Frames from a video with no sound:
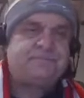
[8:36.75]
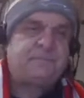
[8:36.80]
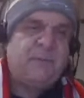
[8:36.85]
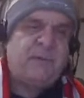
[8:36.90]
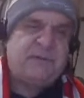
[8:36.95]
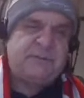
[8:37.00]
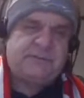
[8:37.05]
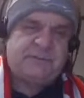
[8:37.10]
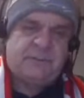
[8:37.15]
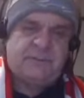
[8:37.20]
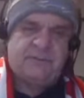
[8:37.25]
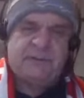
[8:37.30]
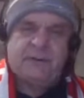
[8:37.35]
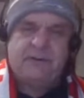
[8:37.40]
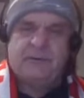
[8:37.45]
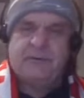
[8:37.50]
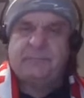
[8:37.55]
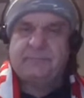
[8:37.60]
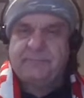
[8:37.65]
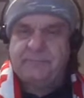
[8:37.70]
So
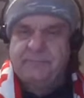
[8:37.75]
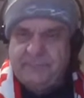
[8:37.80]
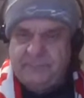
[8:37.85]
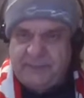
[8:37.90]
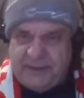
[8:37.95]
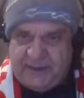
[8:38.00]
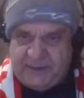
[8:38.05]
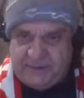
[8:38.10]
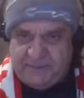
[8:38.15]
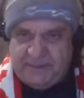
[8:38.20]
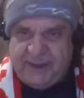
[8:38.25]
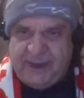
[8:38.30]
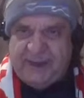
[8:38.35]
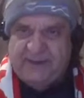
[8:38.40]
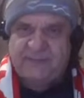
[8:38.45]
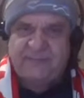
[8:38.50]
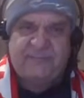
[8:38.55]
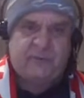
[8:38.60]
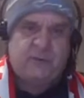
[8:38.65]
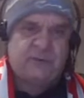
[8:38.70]
they're paying
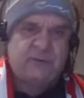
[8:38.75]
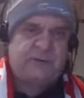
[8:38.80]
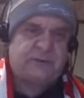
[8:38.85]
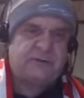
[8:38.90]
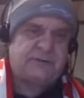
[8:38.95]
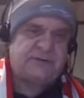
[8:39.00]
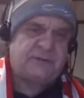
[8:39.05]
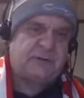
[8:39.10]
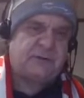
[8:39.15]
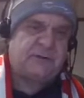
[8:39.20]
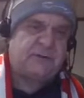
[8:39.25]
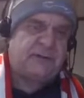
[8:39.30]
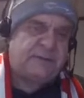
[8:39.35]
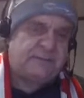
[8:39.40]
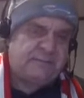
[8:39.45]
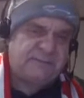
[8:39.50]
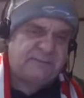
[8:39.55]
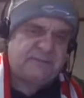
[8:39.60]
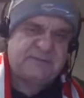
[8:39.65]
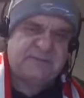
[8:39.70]
back 4 years early,
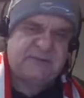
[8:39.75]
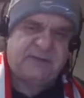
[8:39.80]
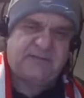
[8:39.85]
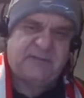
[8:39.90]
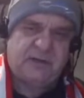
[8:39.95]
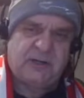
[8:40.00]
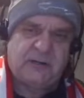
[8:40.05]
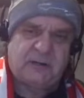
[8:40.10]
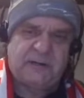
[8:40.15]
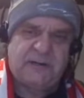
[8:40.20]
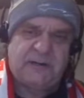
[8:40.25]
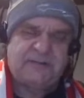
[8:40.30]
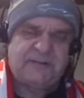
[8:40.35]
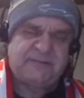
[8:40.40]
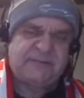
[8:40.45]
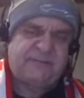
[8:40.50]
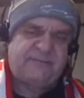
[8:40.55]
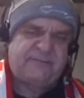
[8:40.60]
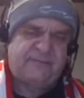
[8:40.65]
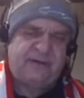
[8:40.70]
saving all
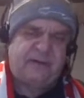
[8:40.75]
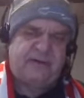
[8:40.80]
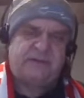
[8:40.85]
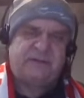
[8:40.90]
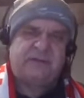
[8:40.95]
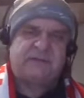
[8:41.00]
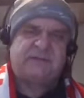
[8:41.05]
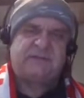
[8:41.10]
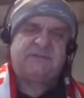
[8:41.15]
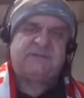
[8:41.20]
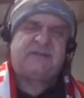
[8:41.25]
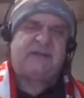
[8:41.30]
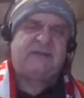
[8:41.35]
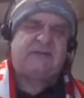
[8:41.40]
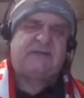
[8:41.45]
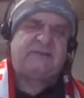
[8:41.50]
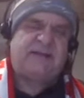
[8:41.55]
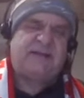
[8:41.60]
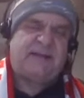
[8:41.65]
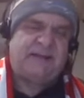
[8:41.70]
kinds of interest
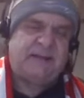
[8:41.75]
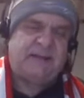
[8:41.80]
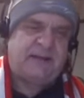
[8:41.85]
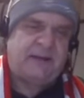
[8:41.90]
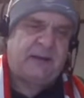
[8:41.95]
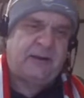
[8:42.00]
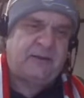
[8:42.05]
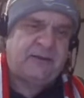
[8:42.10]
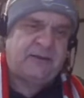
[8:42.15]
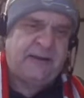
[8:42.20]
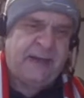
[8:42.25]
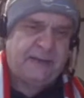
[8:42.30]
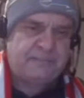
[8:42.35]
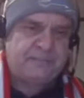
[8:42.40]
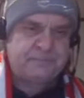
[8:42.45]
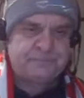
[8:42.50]
and taking care of debt.